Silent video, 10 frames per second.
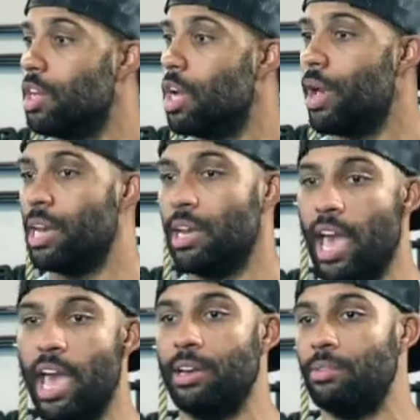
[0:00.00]
You know,
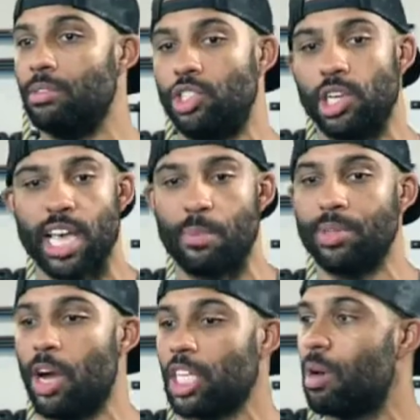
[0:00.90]
and just like we
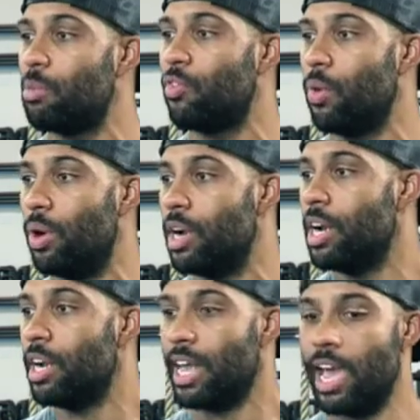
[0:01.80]
talked about before,
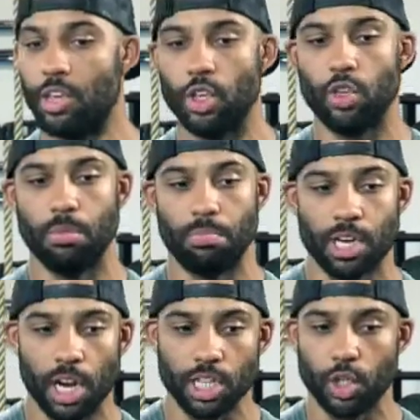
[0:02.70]
that
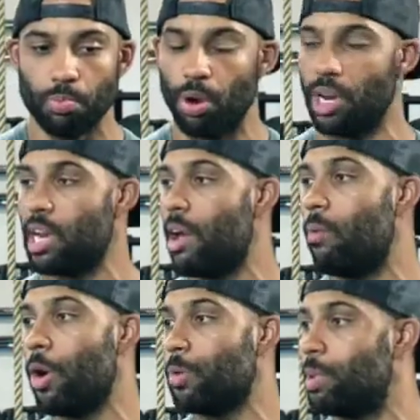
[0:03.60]
because you put in that
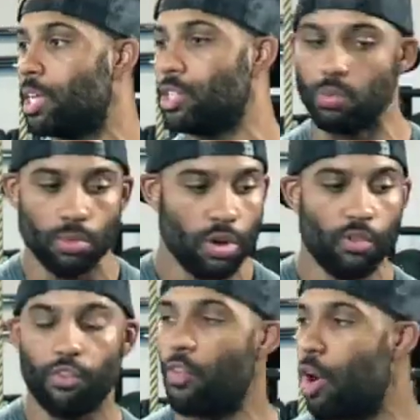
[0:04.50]
work, because you
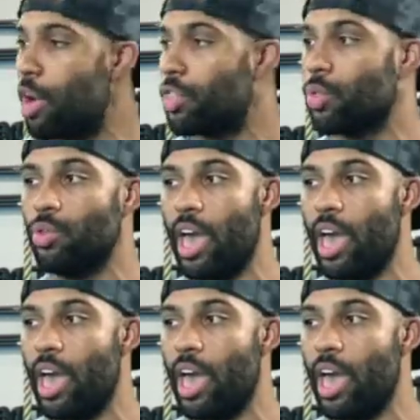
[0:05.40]
fought through